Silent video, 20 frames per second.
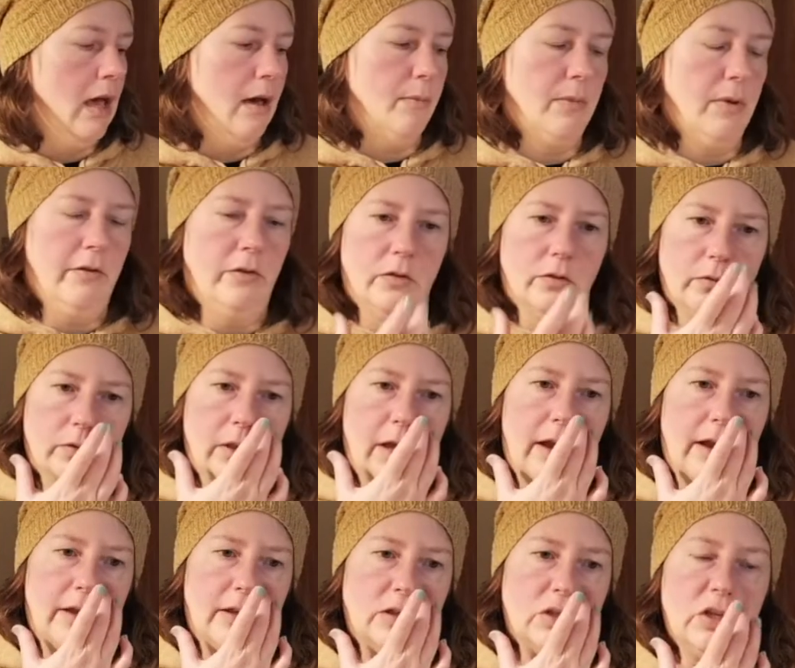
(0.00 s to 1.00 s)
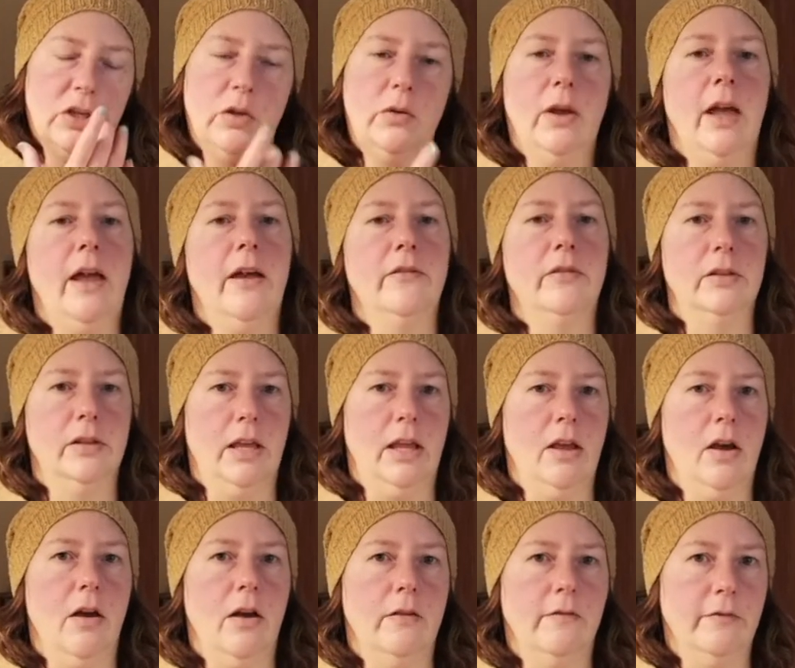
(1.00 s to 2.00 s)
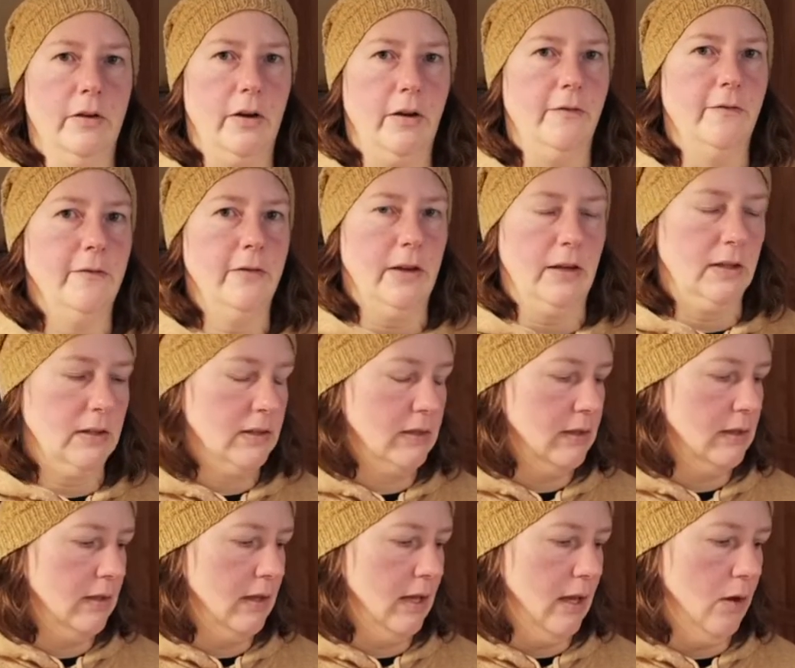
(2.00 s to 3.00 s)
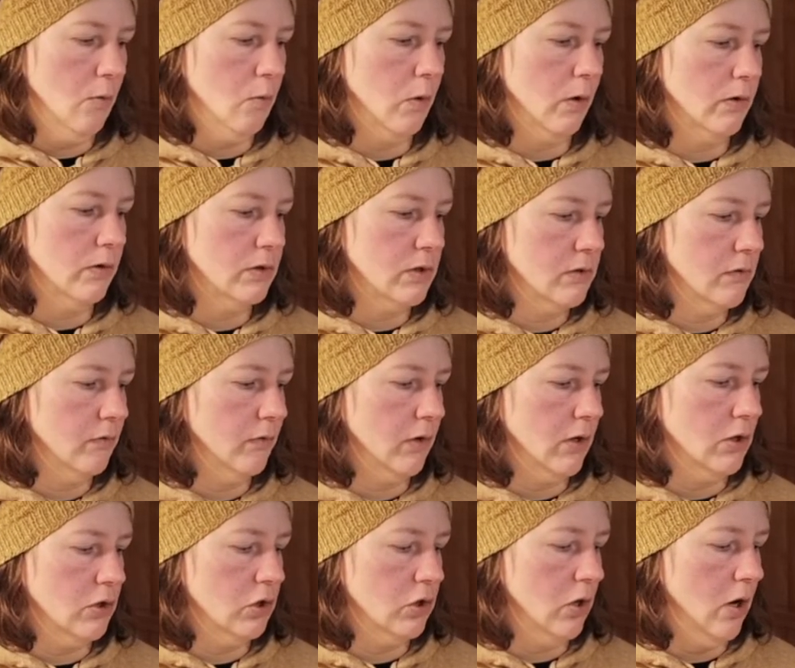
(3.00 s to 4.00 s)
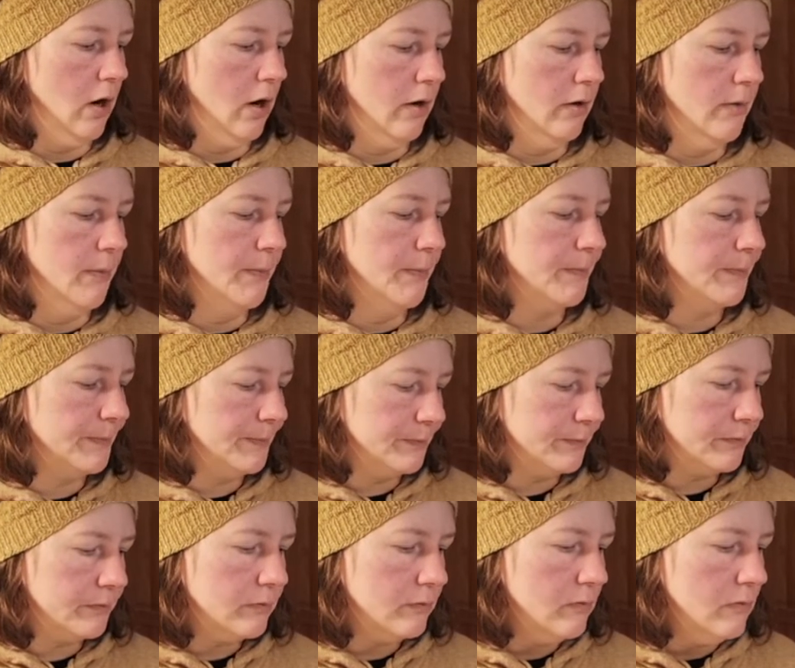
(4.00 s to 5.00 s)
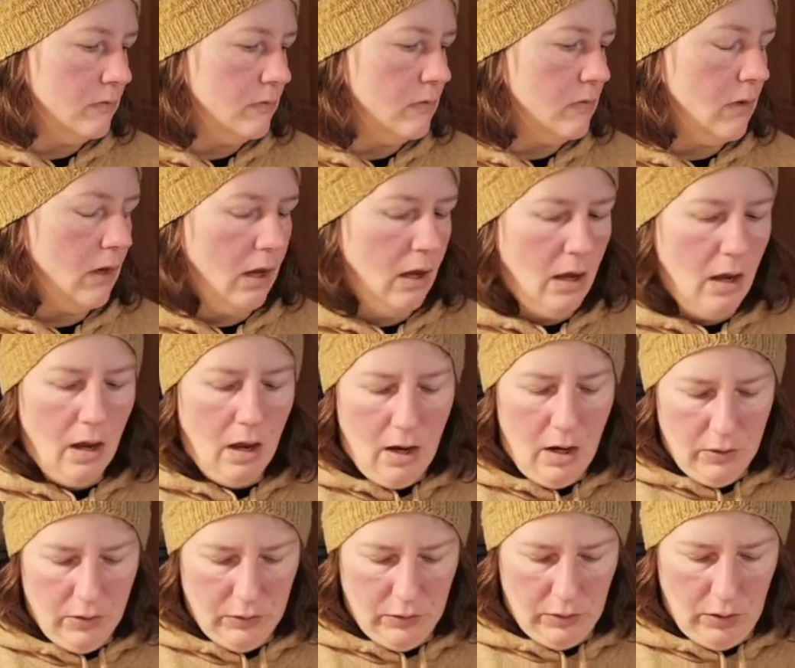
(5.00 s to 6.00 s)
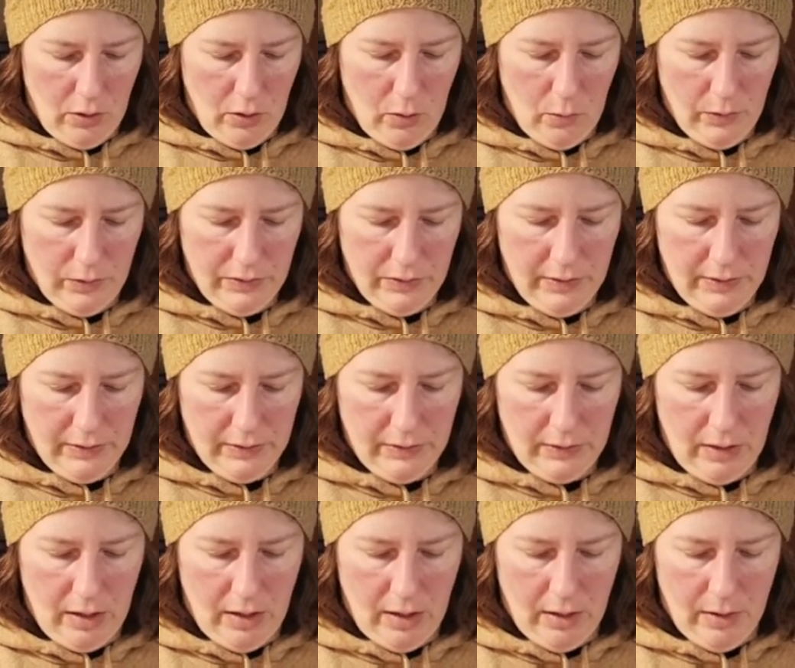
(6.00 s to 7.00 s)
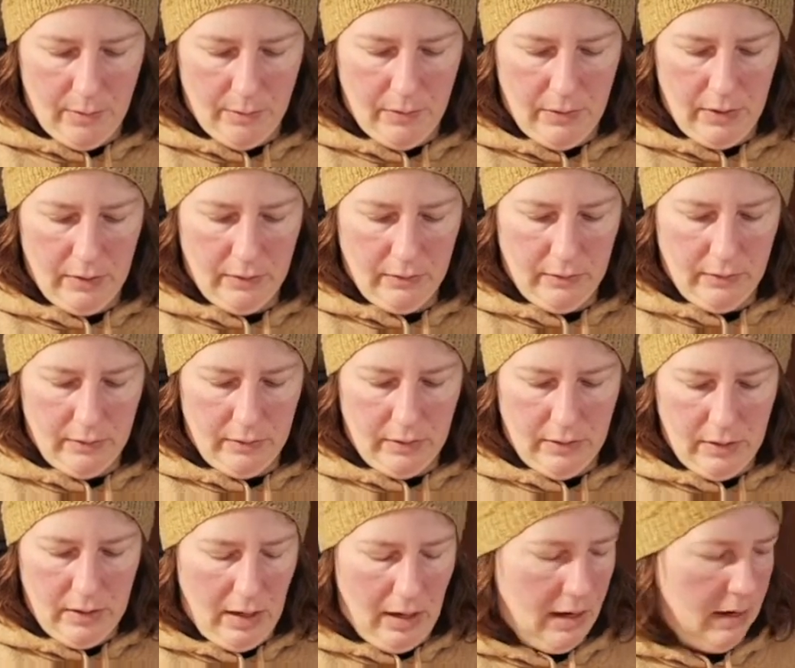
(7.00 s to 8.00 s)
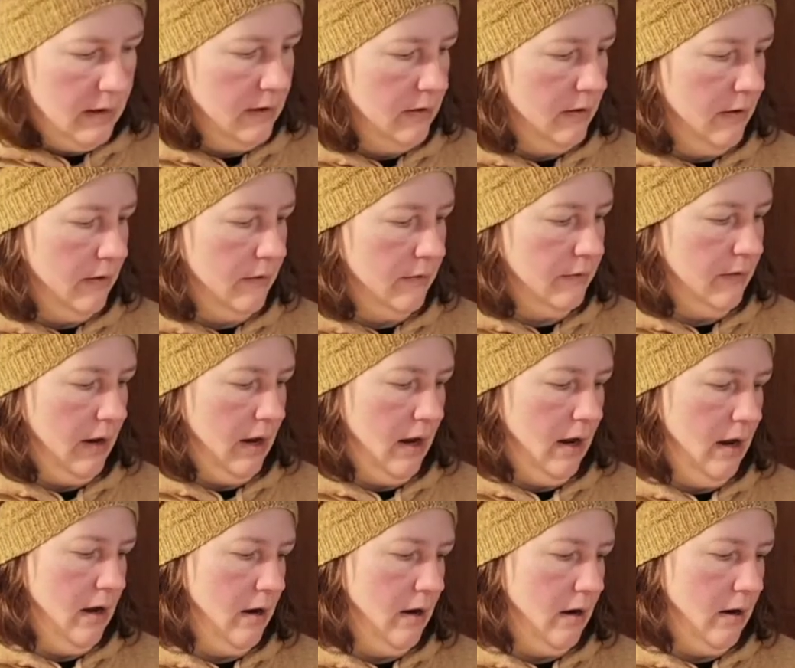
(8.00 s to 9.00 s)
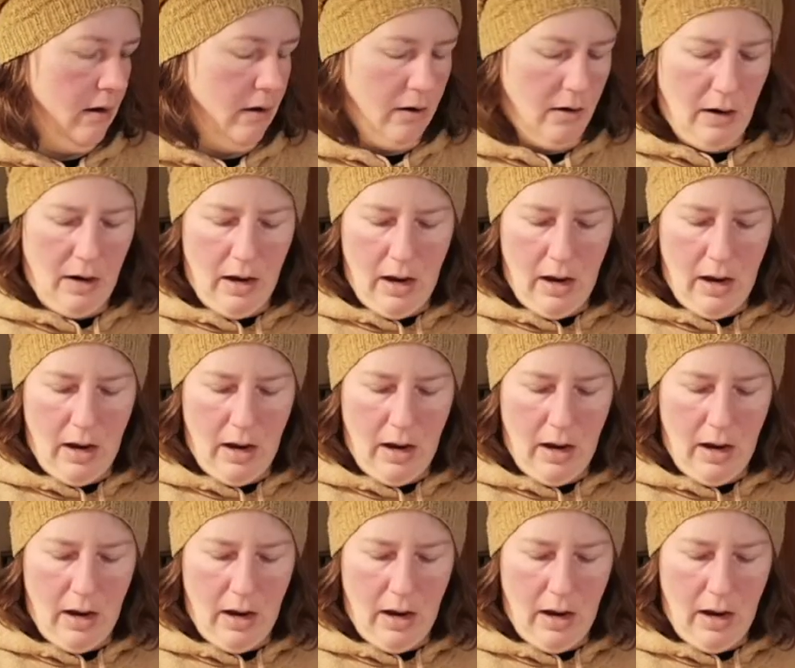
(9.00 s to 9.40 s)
if you're relying too heavily on very fixed keywords for each card. So with this Nine of Air,